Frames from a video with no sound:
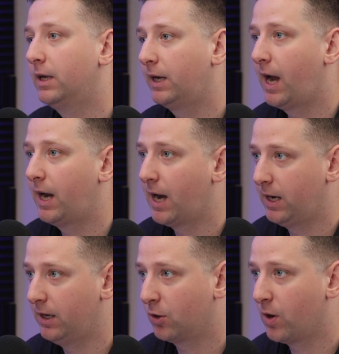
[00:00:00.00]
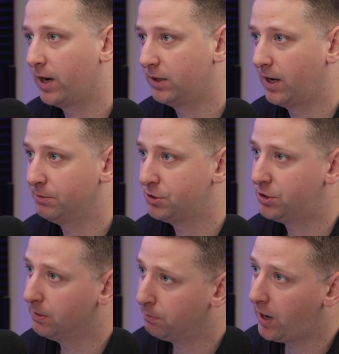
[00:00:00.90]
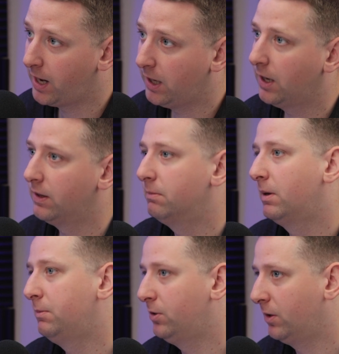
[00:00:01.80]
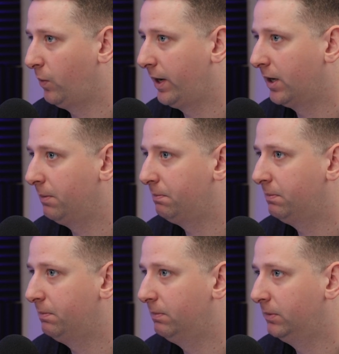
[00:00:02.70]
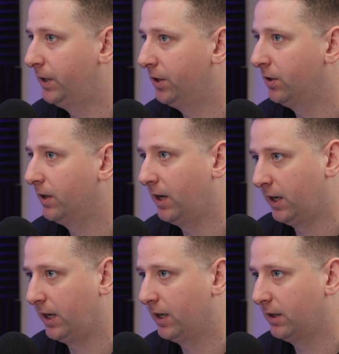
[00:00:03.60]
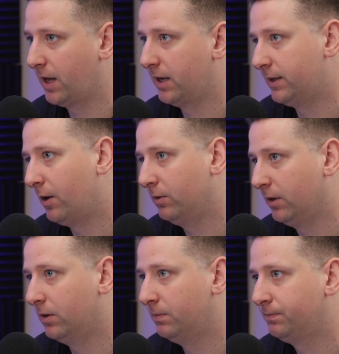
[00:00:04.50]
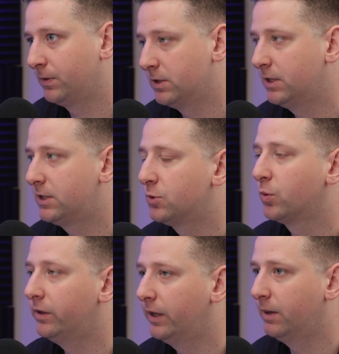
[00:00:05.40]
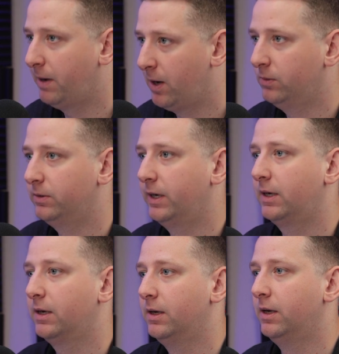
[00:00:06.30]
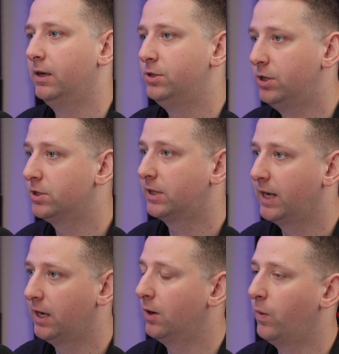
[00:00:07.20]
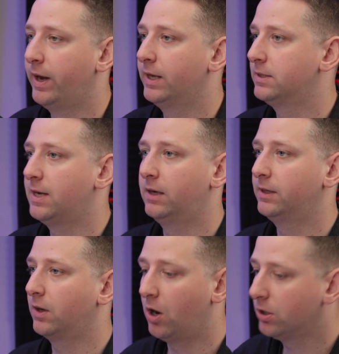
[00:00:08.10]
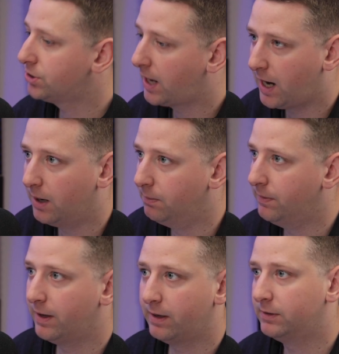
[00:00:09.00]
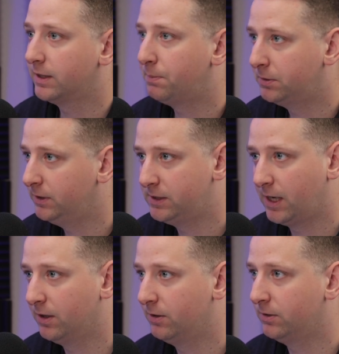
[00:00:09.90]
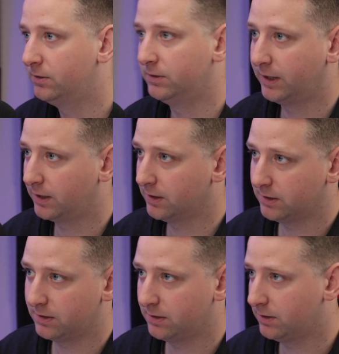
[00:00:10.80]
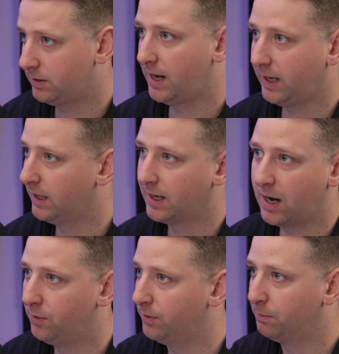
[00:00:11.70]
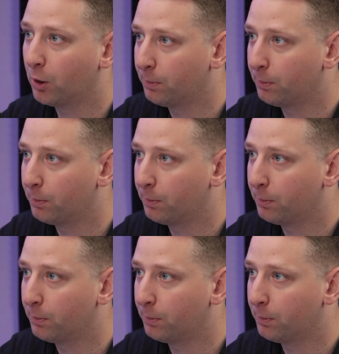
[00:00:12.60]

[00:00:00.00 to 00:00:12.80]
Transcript: negate any necrotic damage to your brain, and then maybe you can wake up later and get the hell out, you know? Because this is really about, like, just getting away. It's not, like, our job, let the police handle, like, taking down the